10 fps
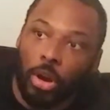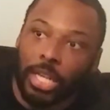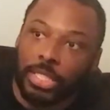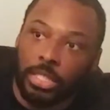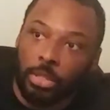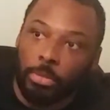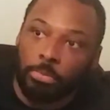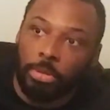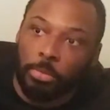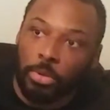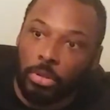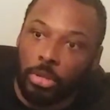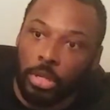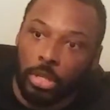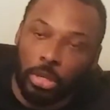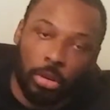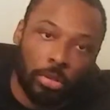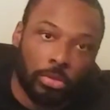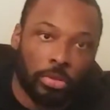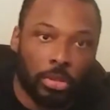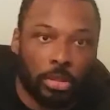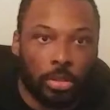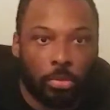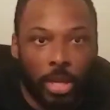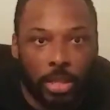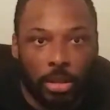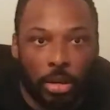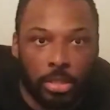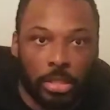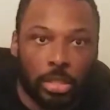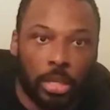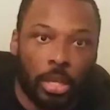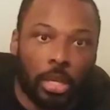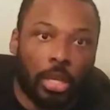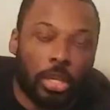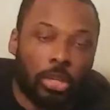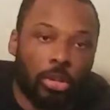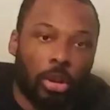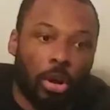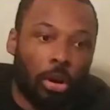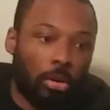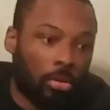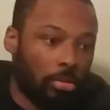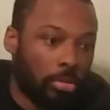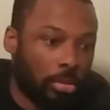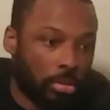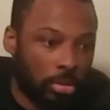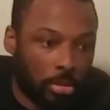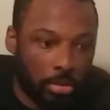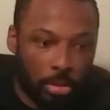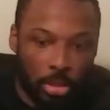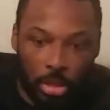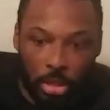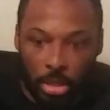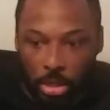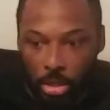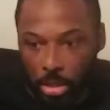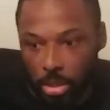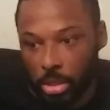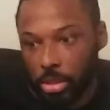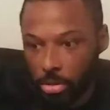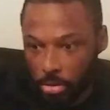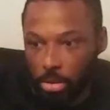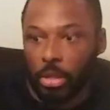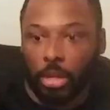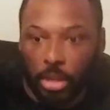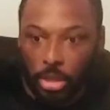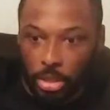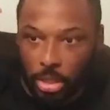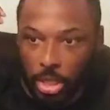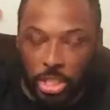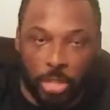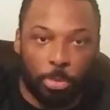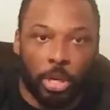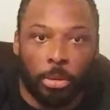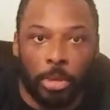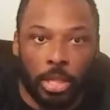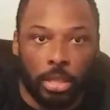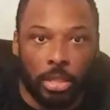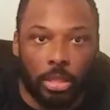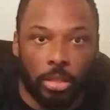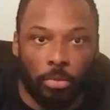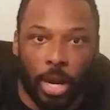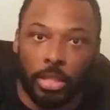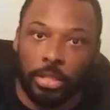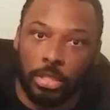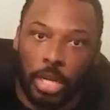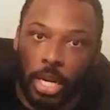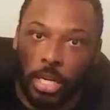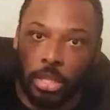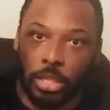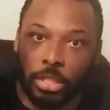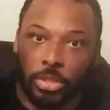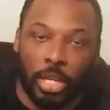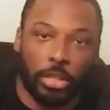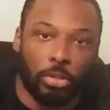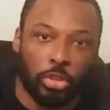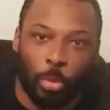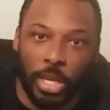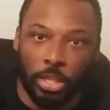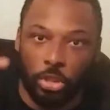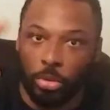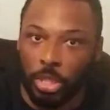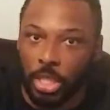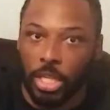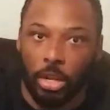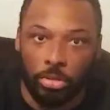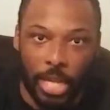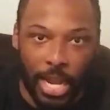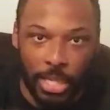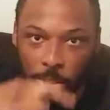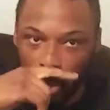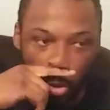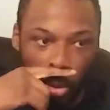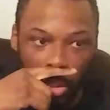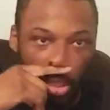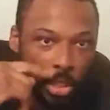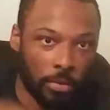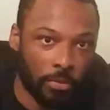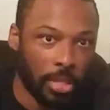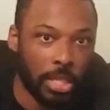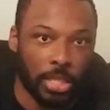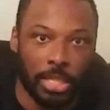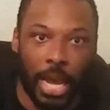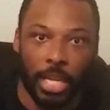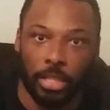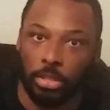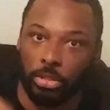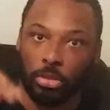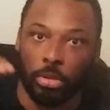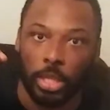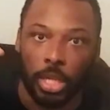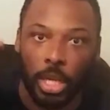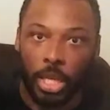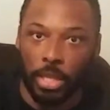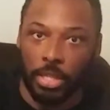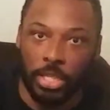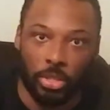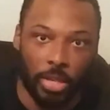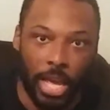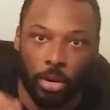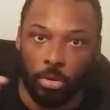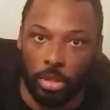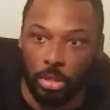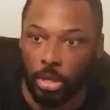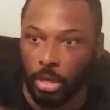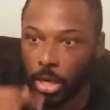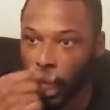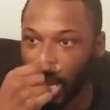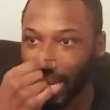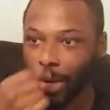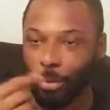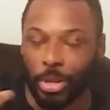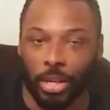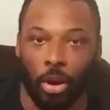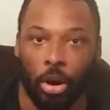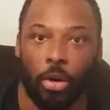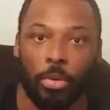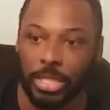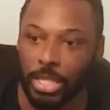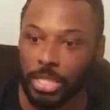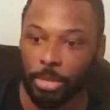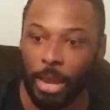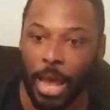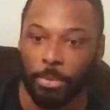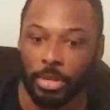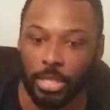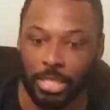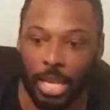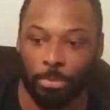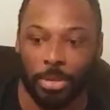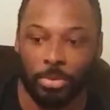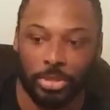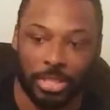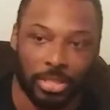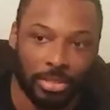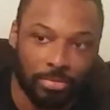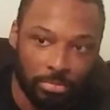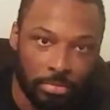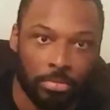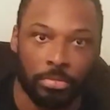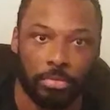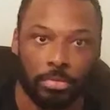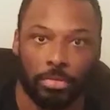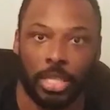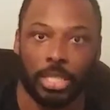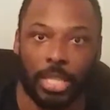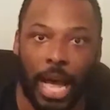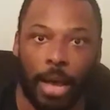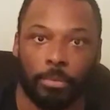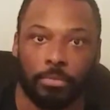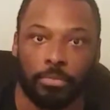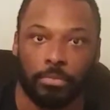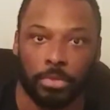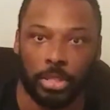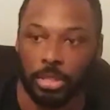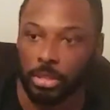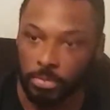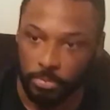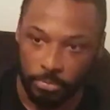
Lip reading: see so many people going through the weight loss, you know, uh, experiment, right? They're trying to lose weight. They're doing the keto diet. They're doing the vegan diet. They're doing this or that or a third. And what always ends up happening is that people just stop, just